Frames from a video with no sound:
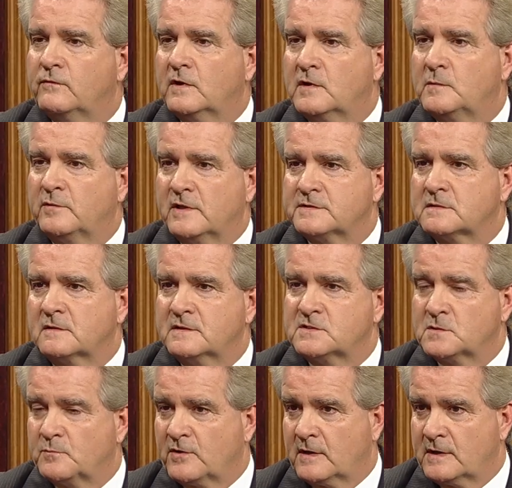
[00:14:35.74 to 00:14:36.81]
very pleasantly
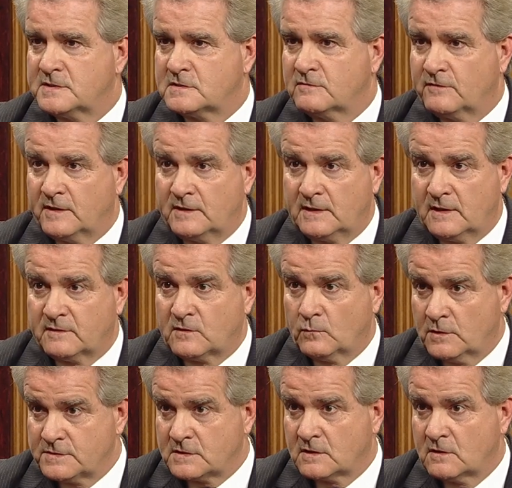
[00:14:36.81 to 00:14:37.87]
surprised to find out there
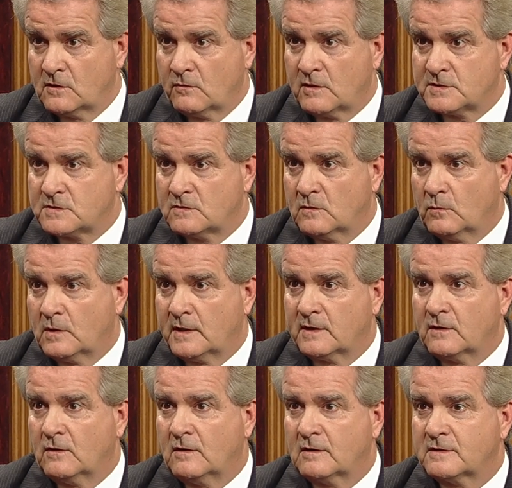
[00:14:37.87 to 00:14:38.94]
was a congressional wine
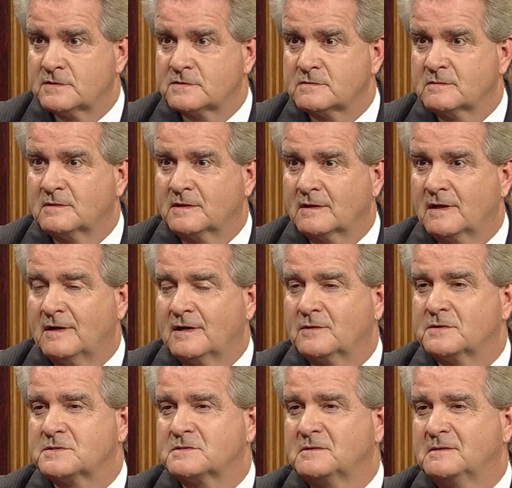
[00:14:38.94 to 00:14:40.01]
caucus in
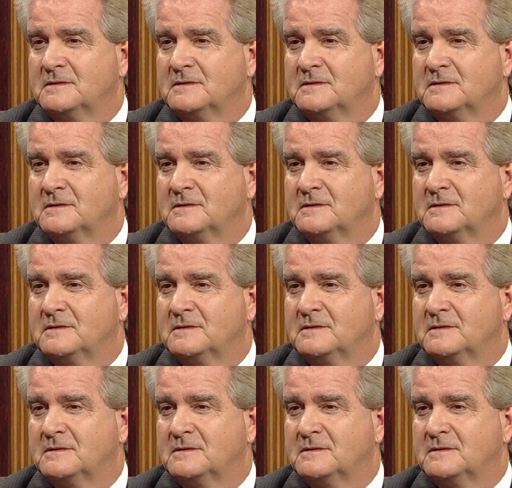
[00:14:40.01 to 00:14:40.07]
Congress?